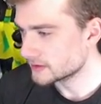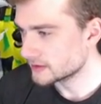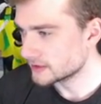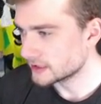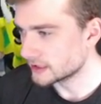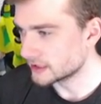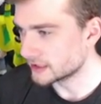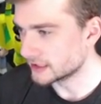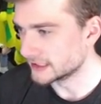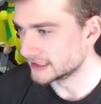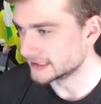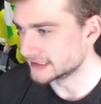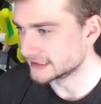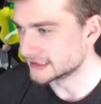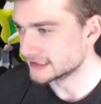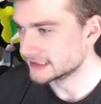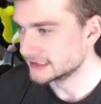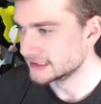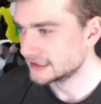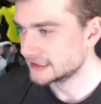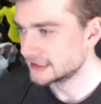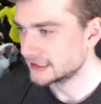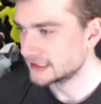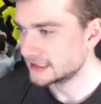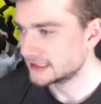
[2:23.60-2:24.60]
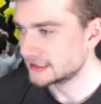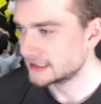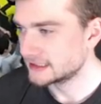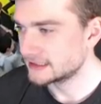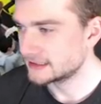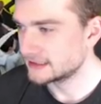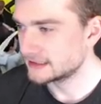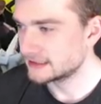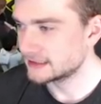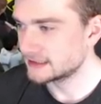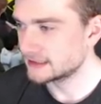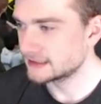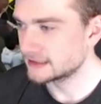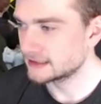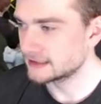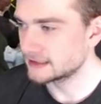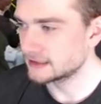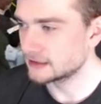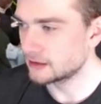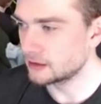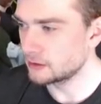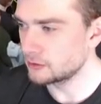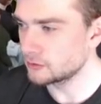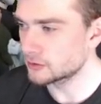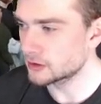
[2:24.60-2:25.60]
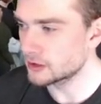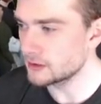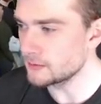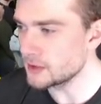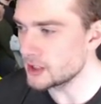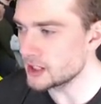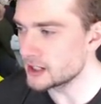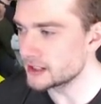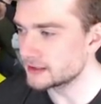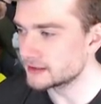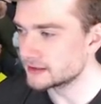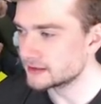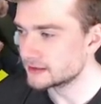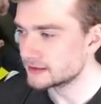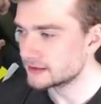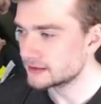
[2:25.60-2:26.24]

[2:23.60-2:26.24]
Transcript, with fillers: Here it is. Oh, come on.